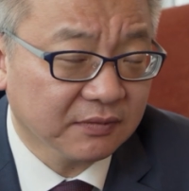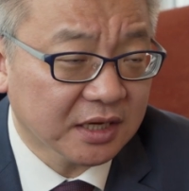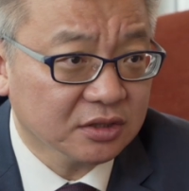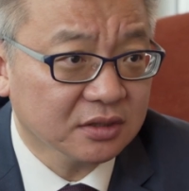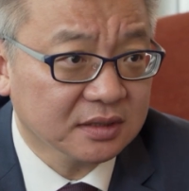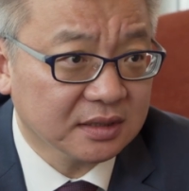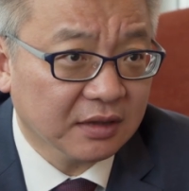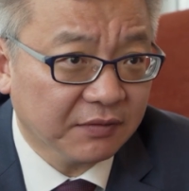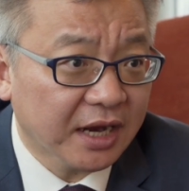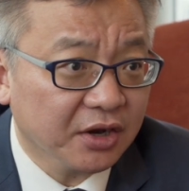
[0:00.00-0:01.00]
Ventures
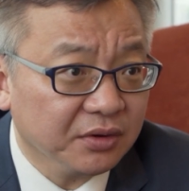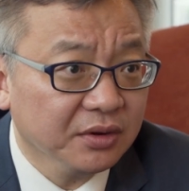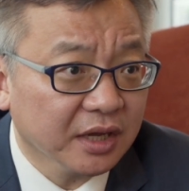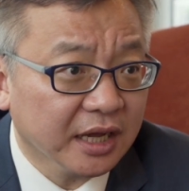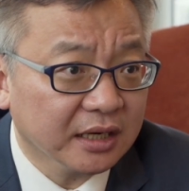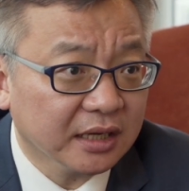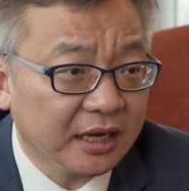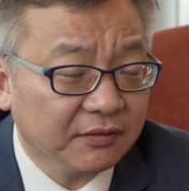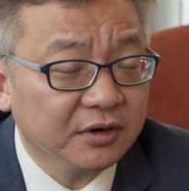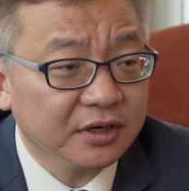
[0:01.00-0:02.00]
value and
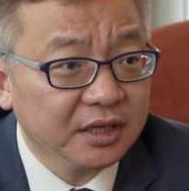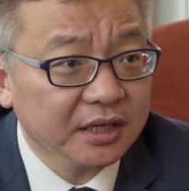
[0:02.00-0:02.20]
effort.